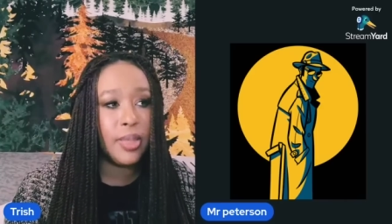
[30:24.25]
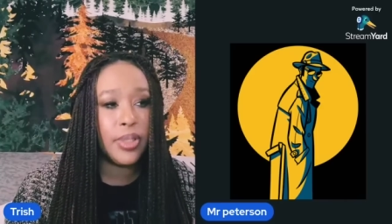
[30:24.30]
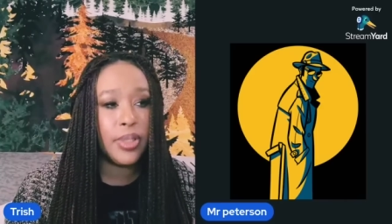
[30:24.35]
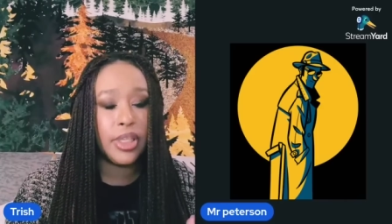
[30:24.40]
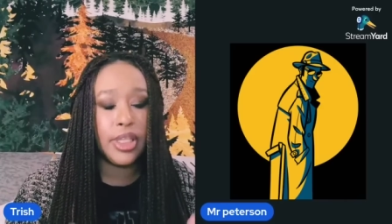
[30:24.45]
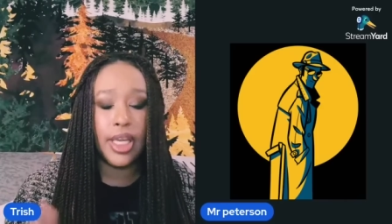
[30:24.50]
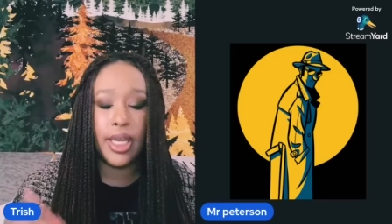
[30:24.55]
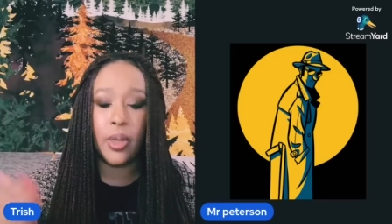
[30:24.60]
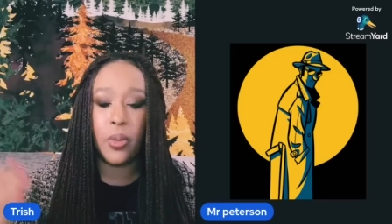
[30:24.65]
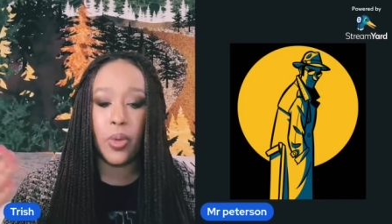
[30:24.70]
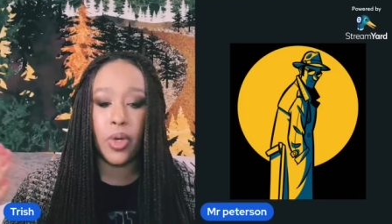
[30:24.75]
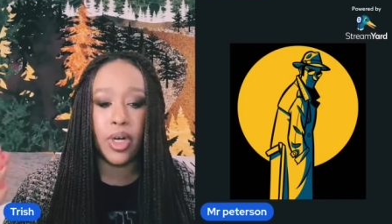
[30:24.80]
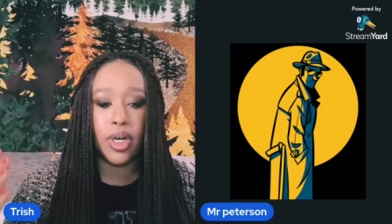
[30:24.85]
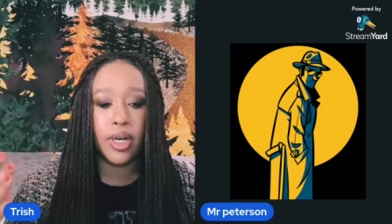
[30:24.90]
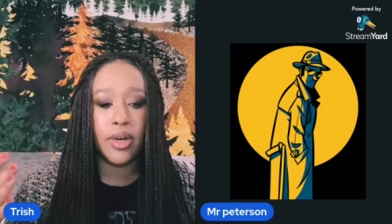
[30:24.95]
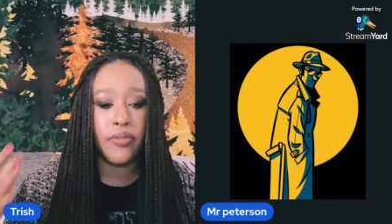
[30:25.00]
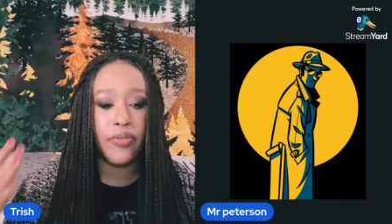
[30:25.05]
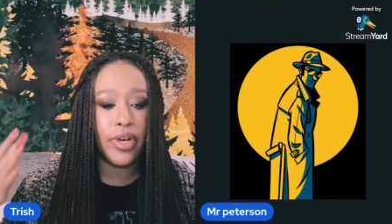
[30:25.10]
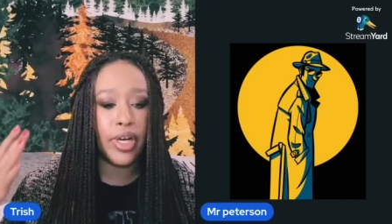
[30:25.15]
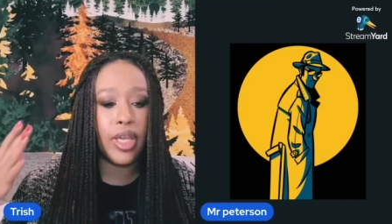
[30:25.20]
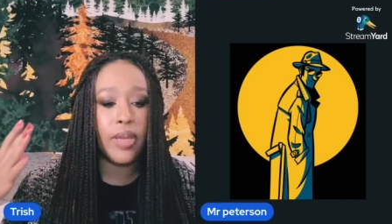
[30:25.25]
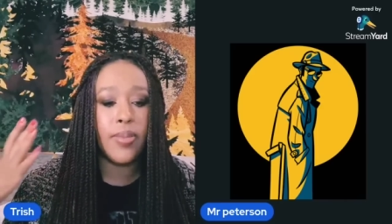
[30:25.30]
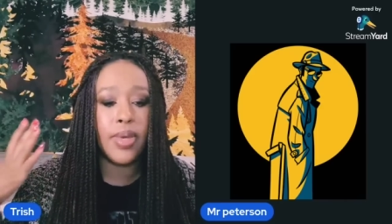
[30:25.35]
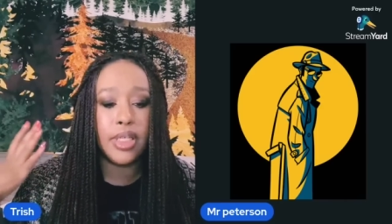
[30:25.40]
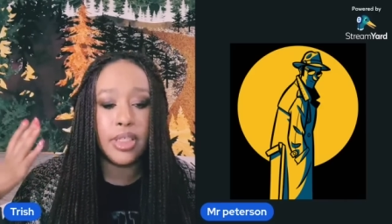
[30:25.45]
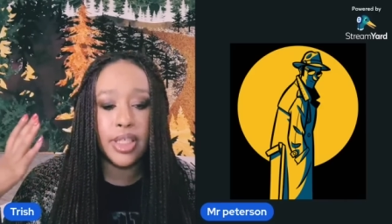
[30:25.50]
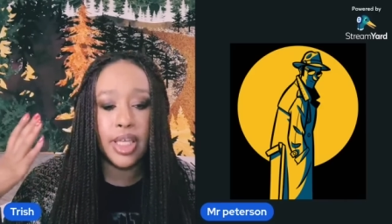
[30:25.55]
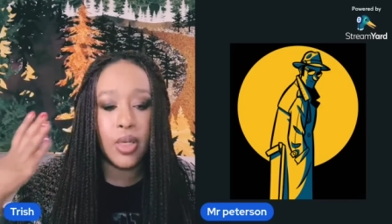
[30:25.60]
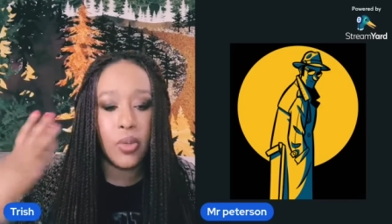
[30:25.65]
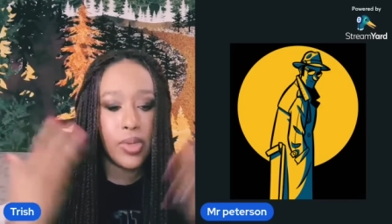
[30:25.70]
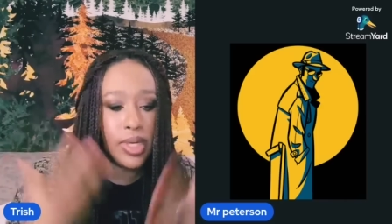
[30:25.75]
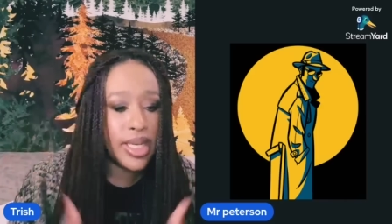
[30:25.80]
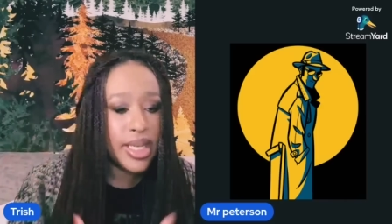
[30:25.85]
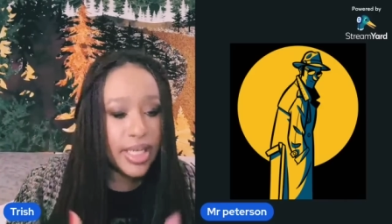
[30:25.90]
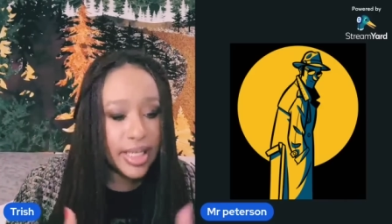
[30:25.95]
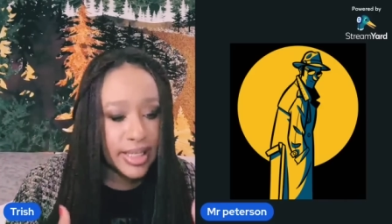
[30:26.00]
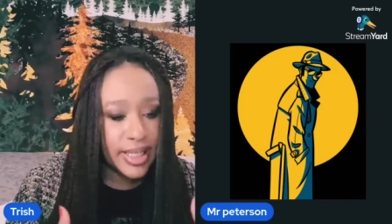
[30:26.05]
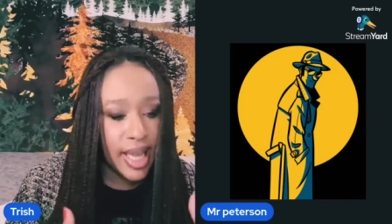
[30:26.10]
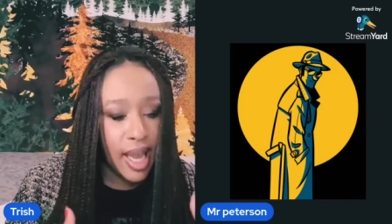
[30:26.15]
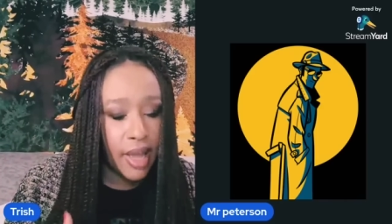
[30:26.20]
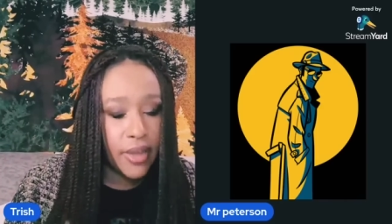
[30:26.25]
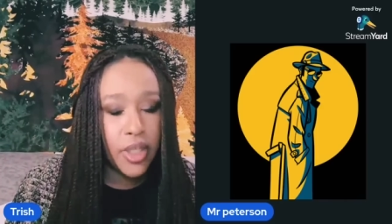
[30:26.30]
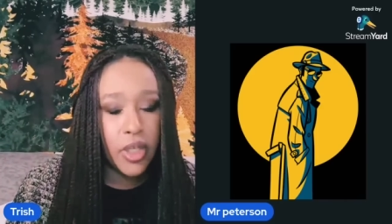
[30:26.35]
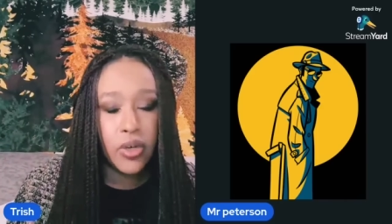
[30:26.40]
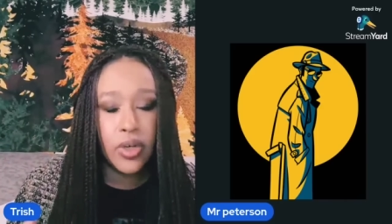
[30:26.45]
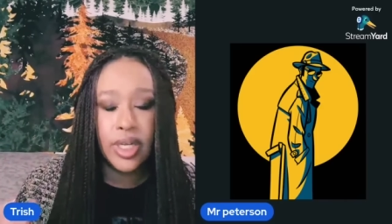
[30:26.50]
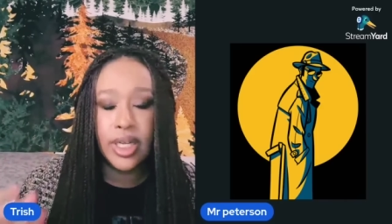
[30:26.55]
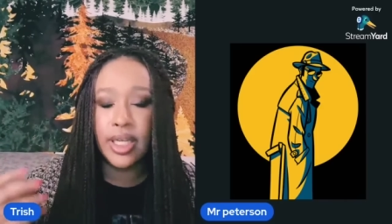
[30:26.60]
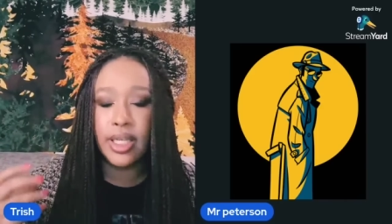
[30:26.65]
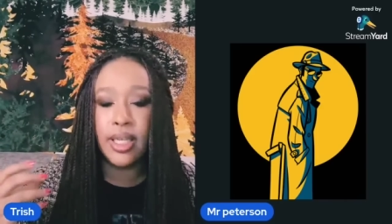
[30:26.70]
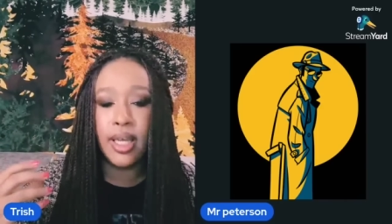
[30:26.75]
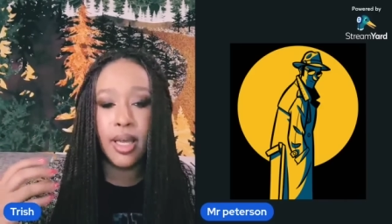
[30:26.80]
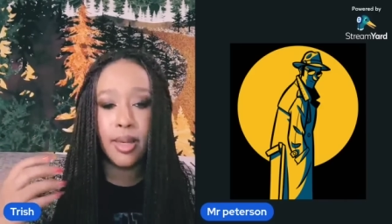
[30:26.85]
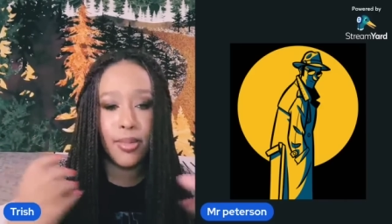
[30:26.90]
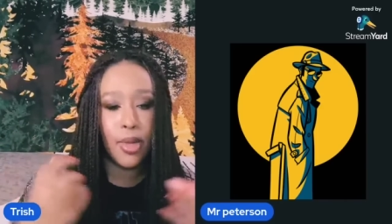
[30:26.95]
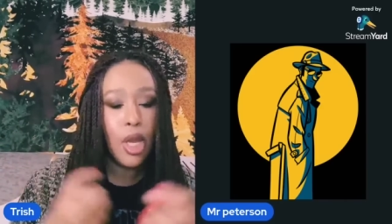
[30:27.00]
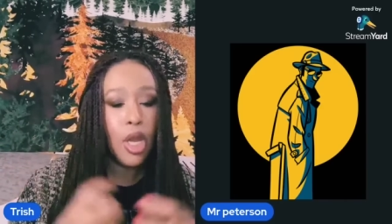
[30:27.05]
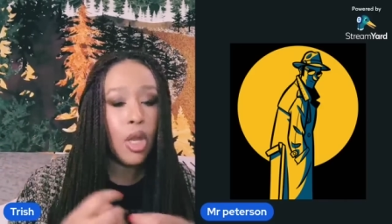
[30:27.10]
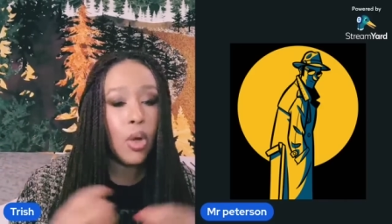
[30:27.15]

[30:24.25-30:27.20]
but they were very much like, we need to stay on the curriculum.